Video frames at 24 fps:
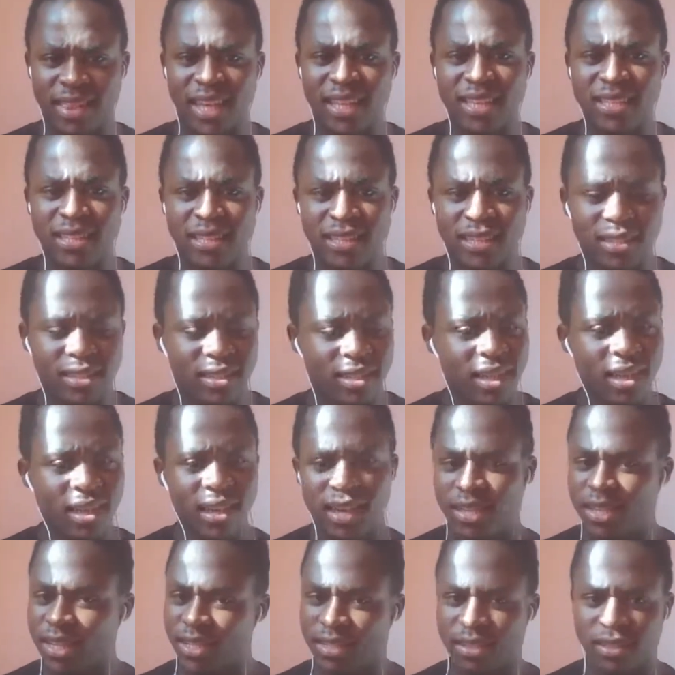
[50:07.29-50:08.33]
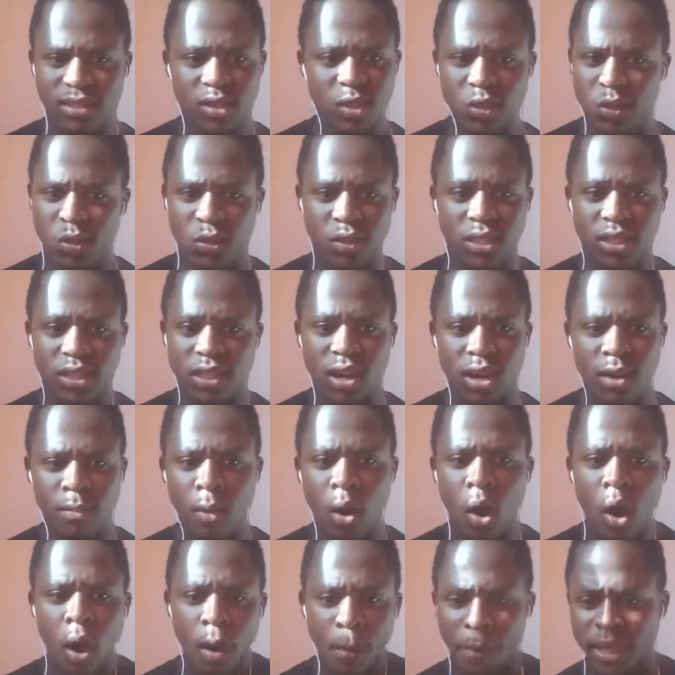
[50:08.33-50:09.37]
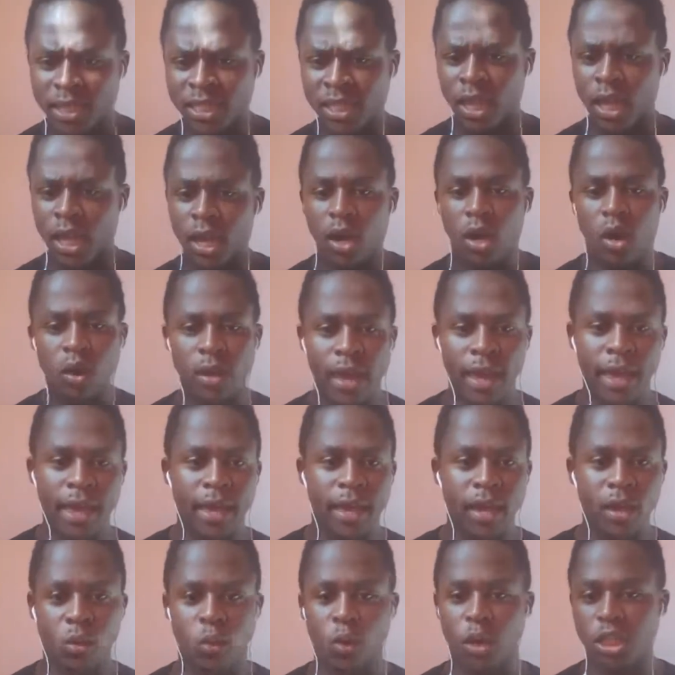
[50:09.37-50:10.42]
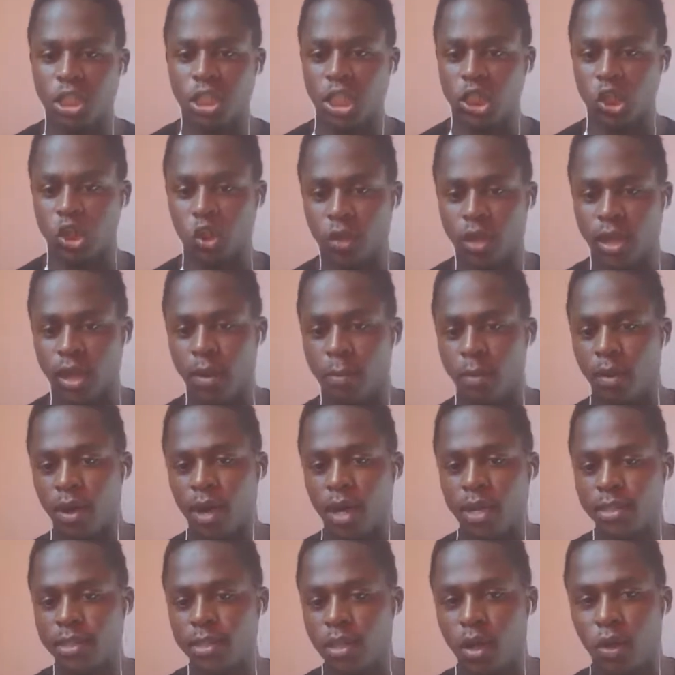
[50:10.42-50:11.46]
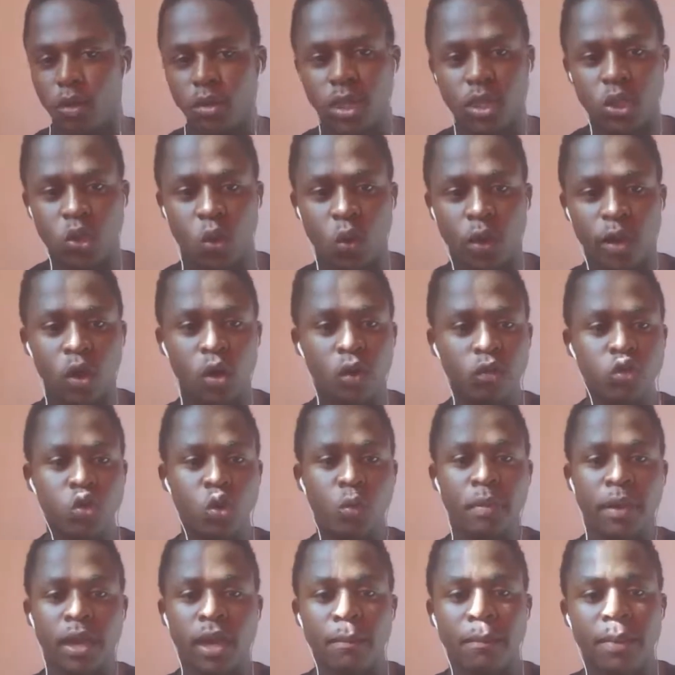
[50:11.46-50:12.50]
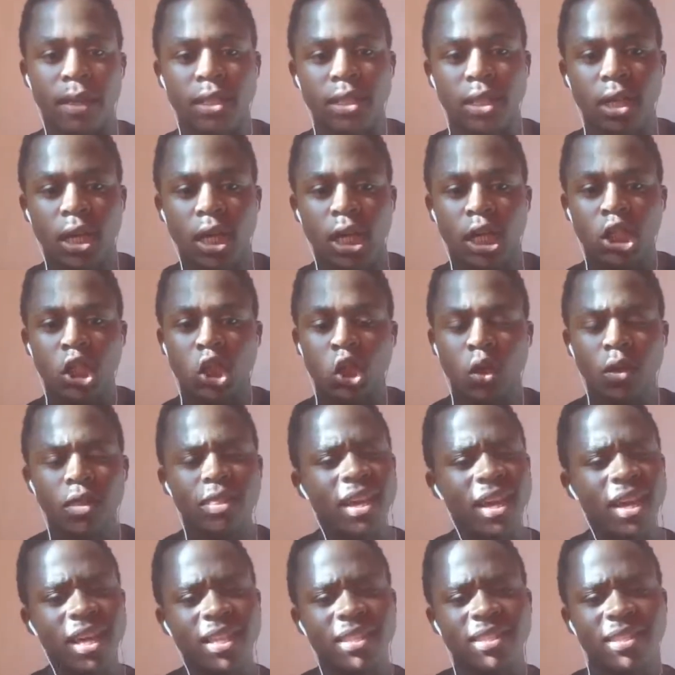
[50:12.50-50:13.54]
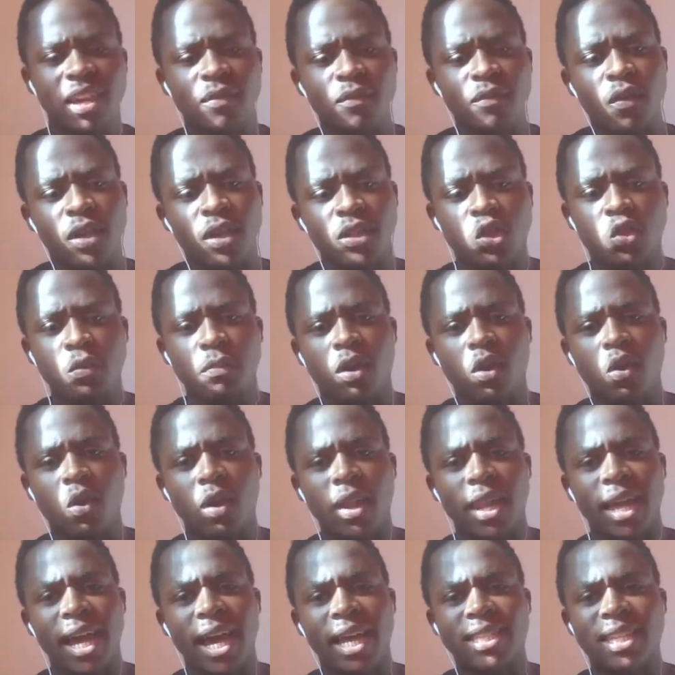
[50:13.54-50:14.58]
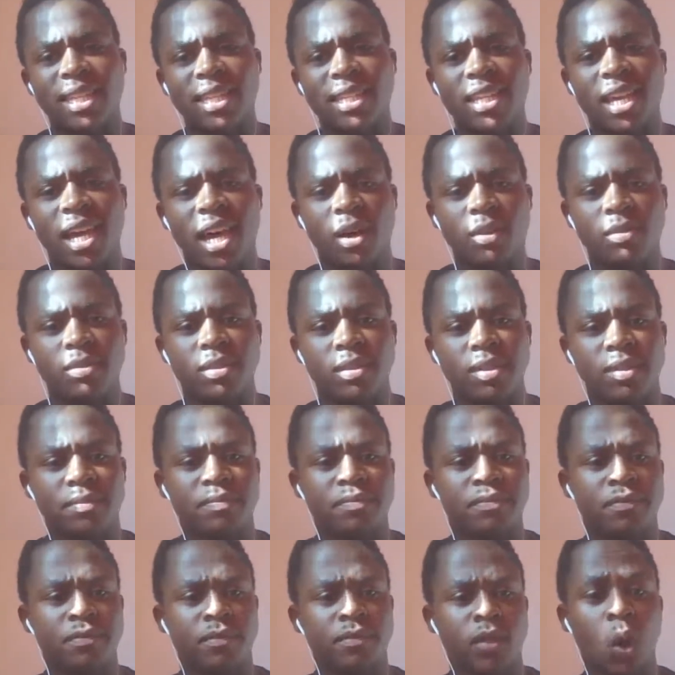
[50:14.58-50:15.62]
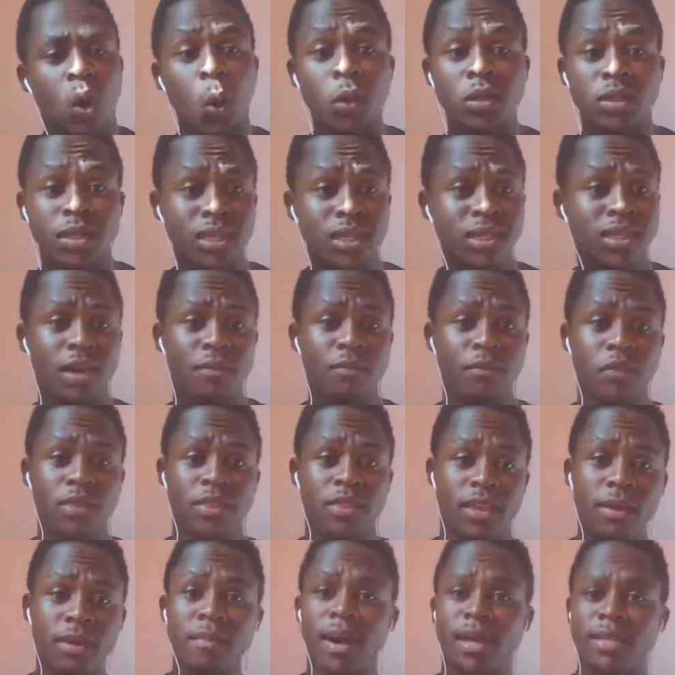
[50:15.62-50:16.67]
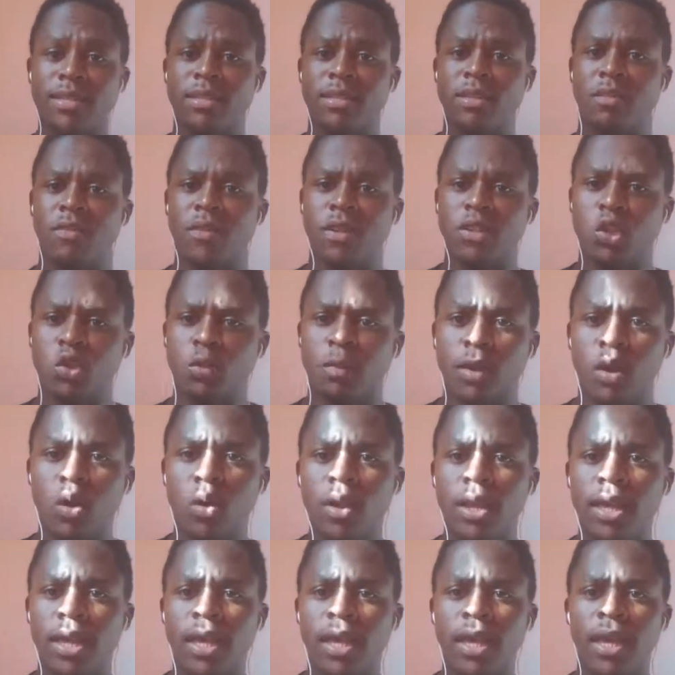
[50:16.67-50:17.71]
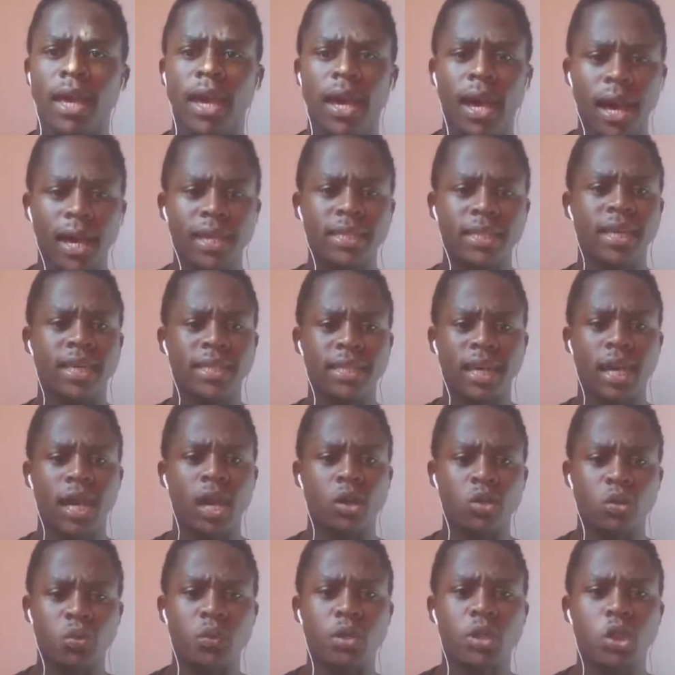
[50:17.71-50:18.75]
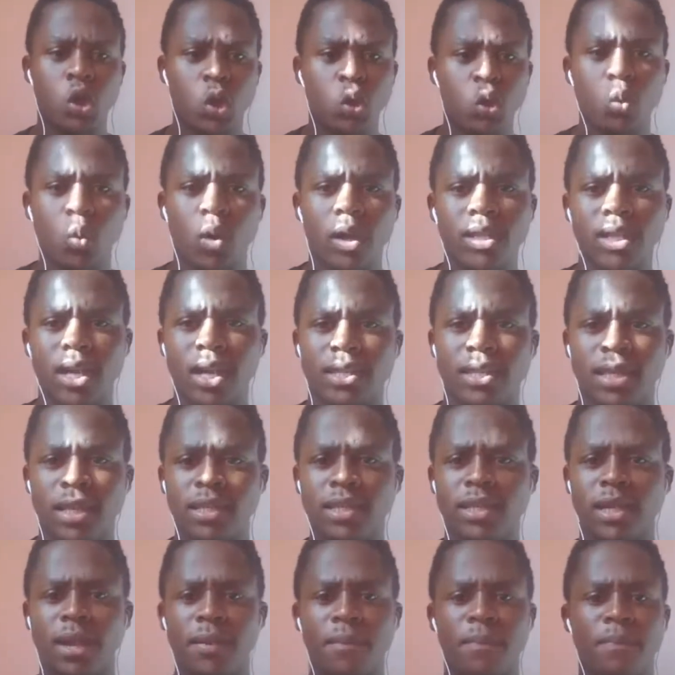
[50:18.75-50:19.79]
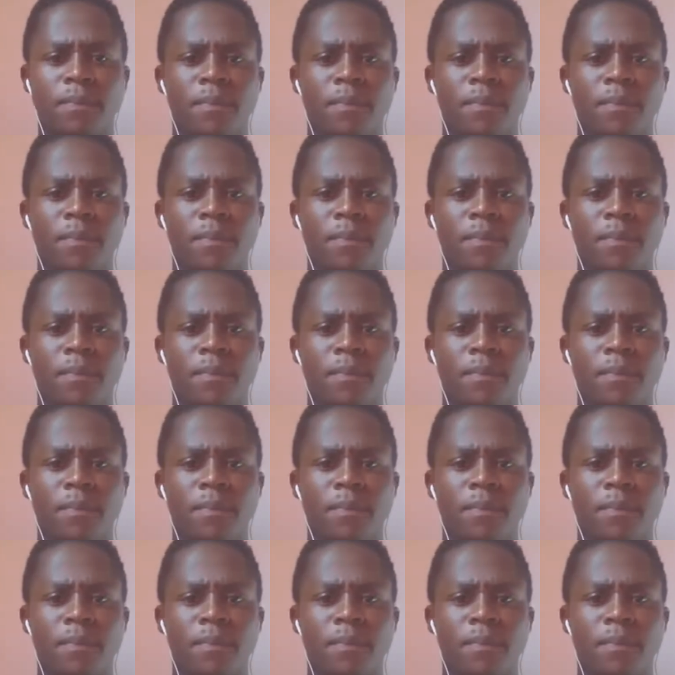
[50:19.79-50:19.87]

That's just tells you it's terrible. But okay, question talking about us now, just going off topic a bit. Do you think it's time for us to be calling Arteta out? Or is it time for them Arsenal fans to be calling Arteta out? We don't want Arteta.